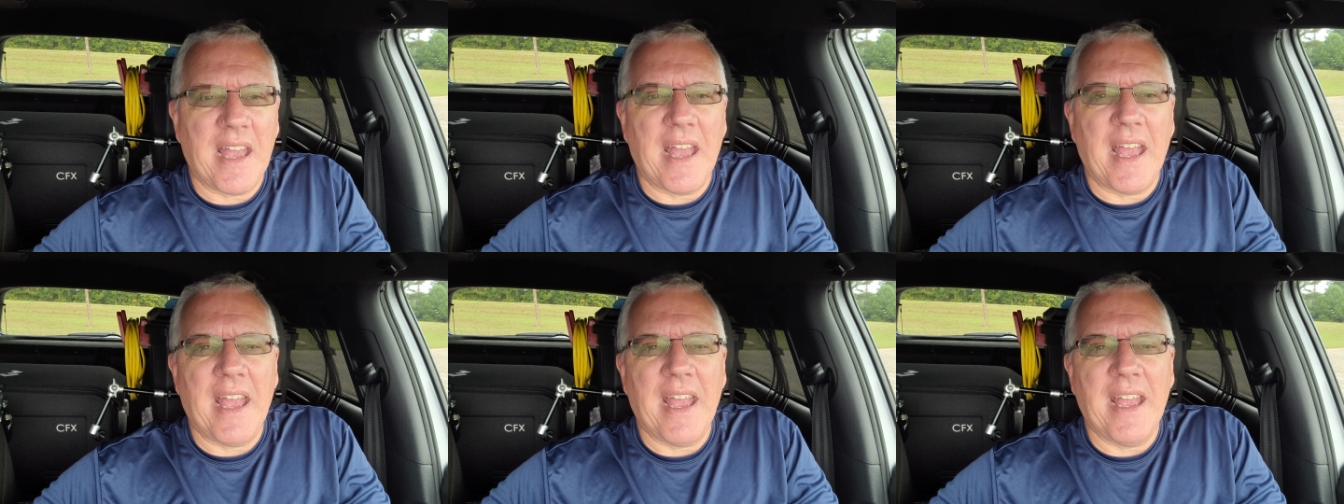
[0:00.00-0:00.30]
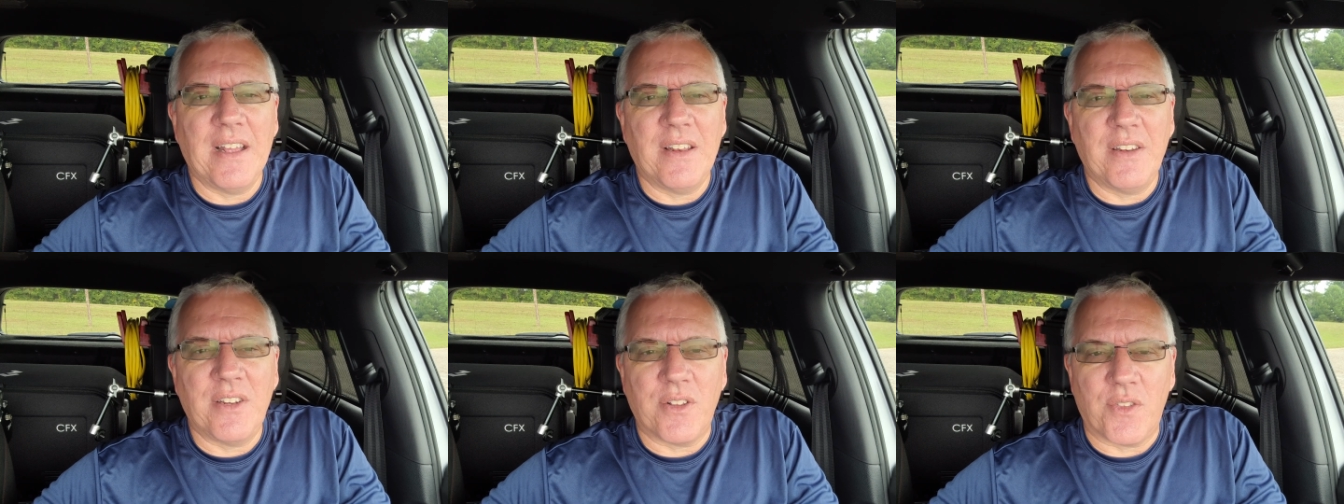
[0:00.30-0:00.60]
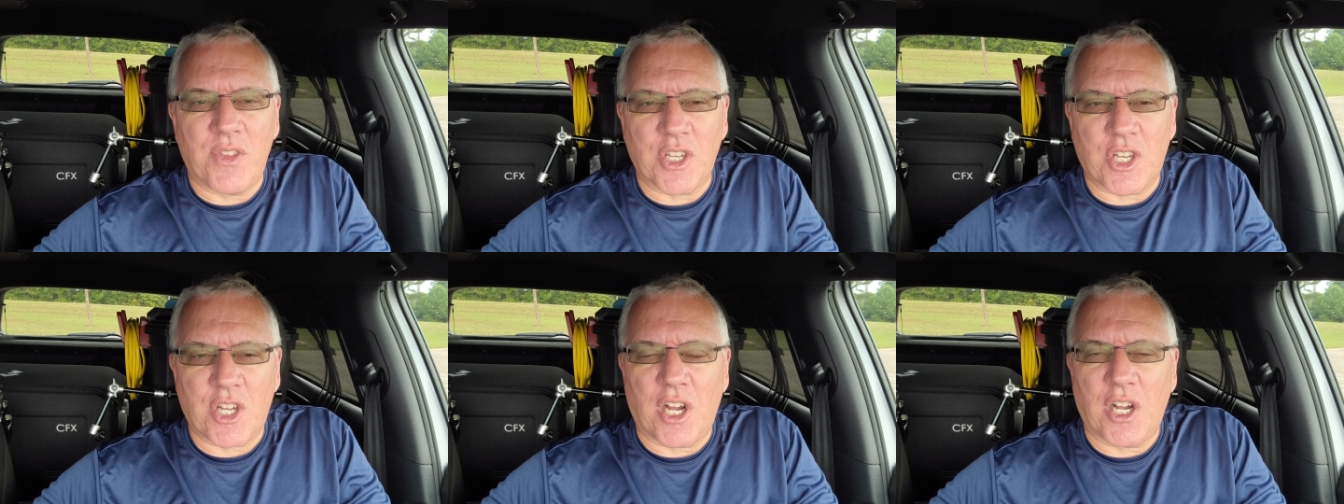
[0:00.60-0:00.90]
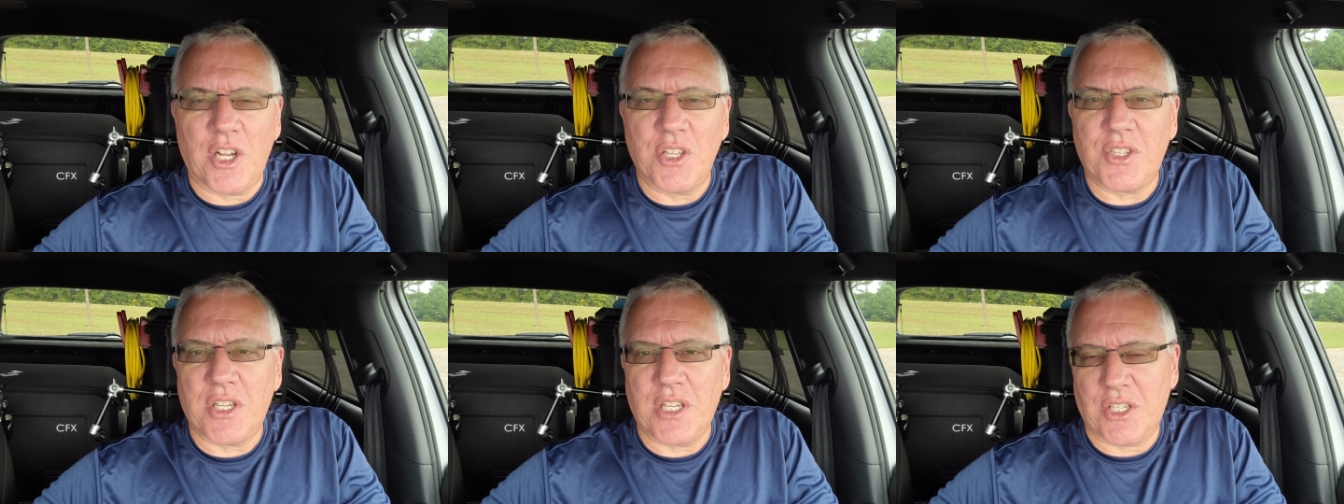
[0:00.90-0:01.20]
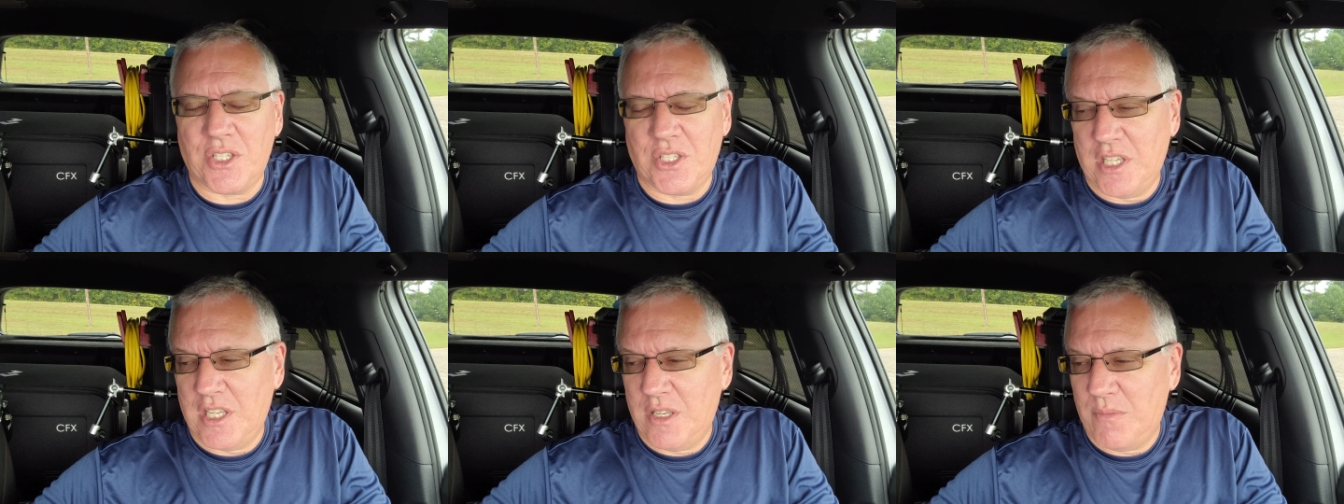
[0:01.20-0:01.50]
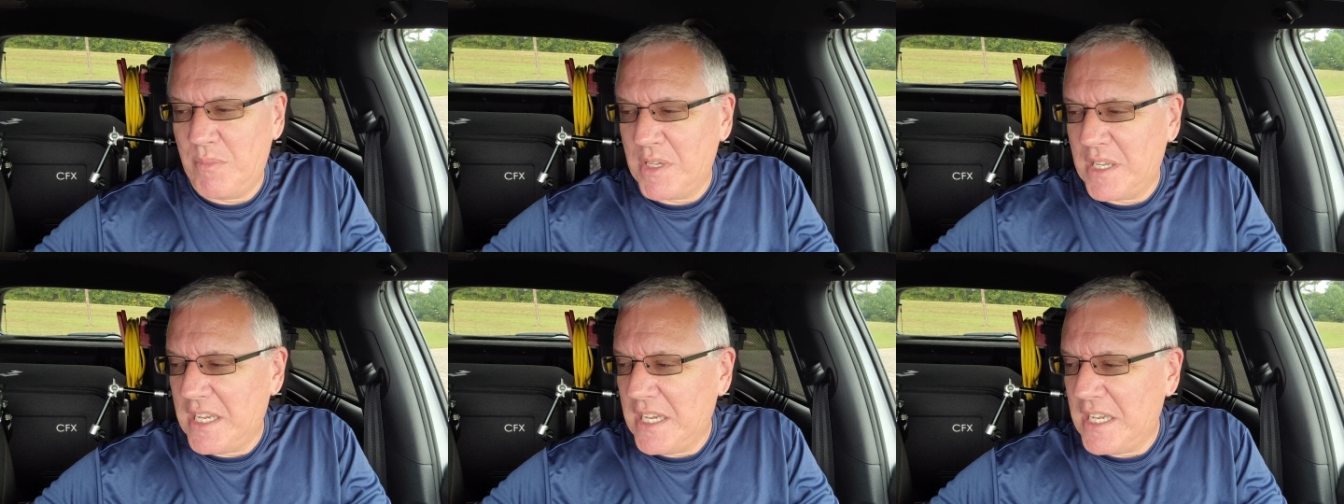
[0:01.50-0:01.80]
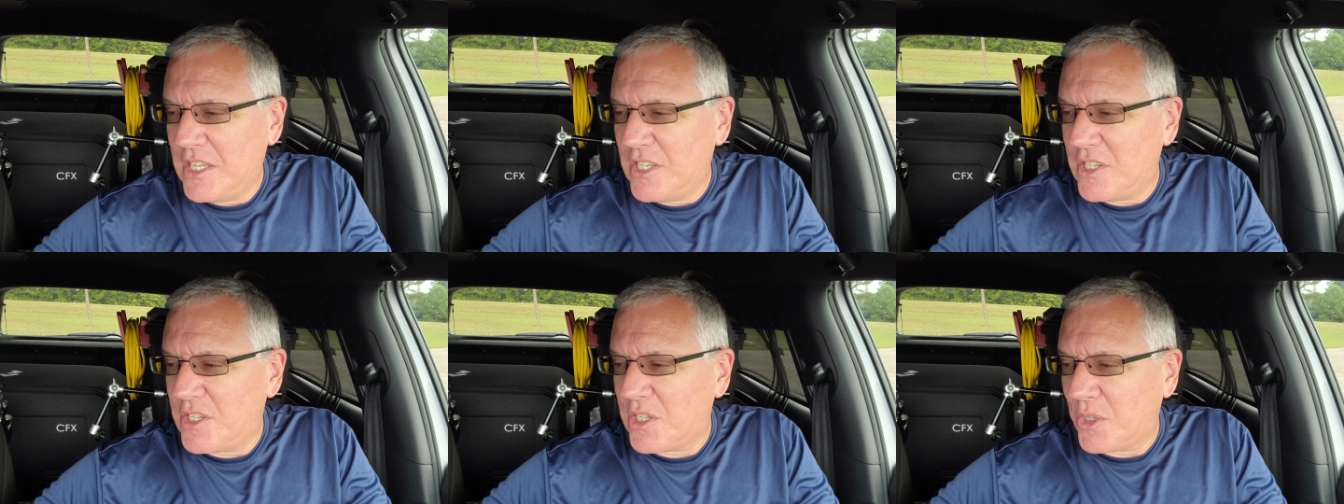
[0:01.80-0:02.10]
and the contest didn't
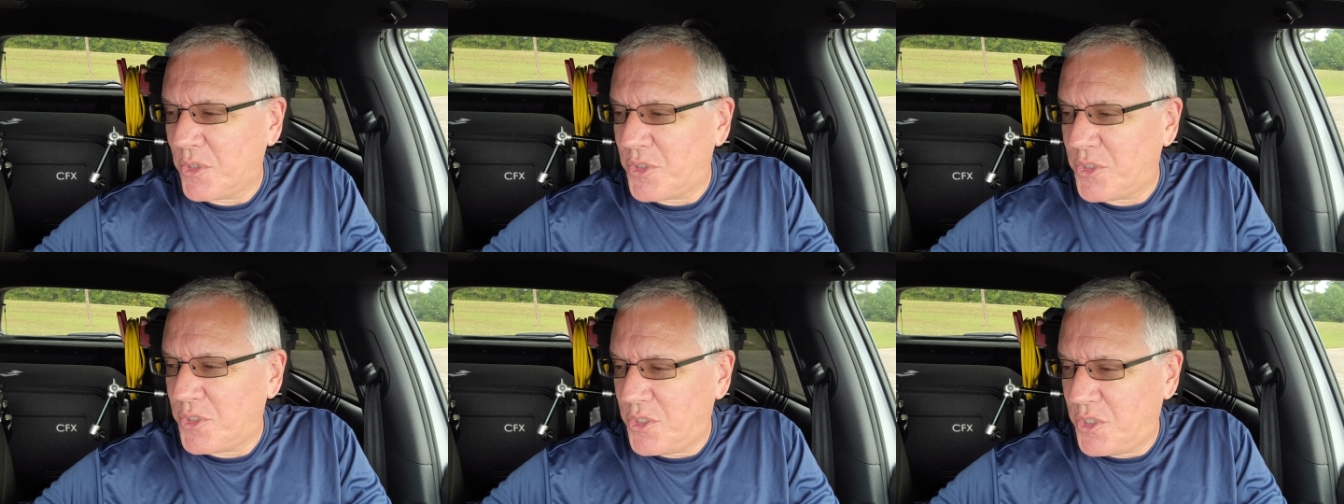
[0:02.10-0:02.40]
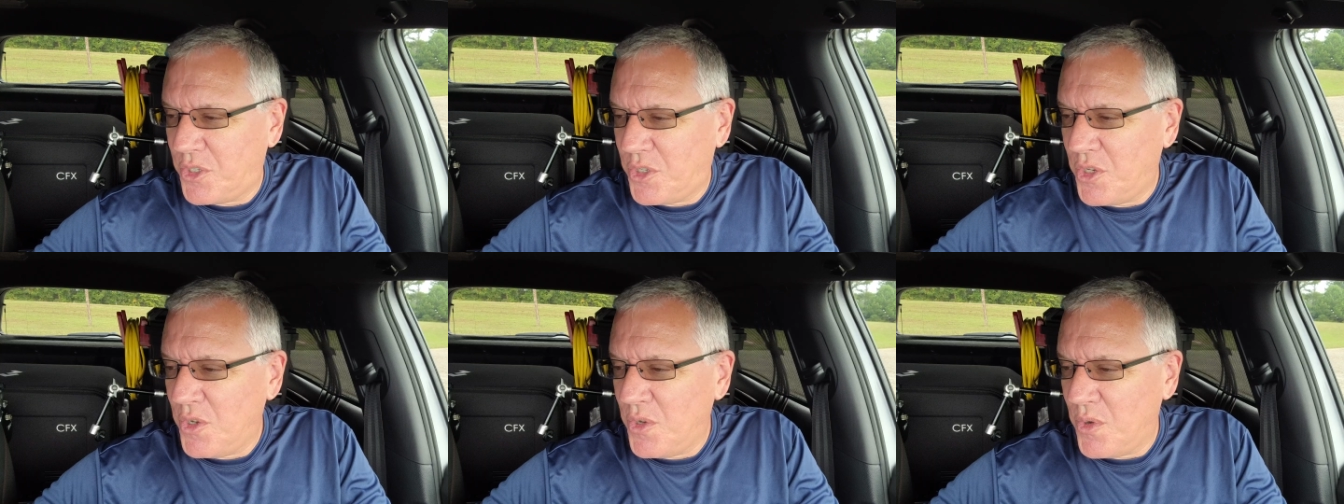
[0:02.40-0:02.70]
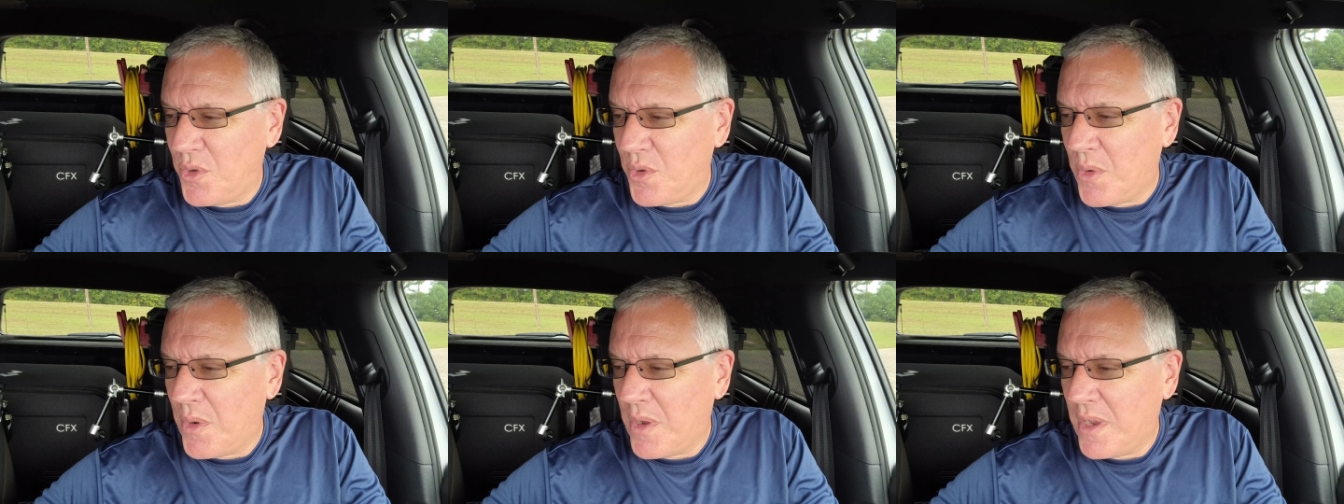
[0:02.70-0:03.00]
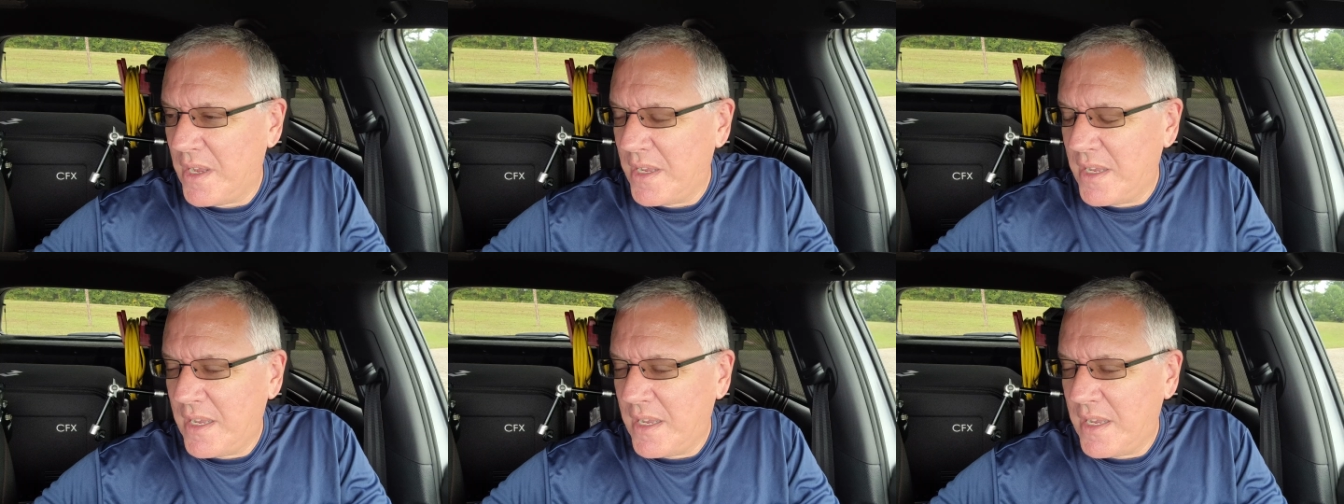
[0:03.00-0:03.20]
begin until 2,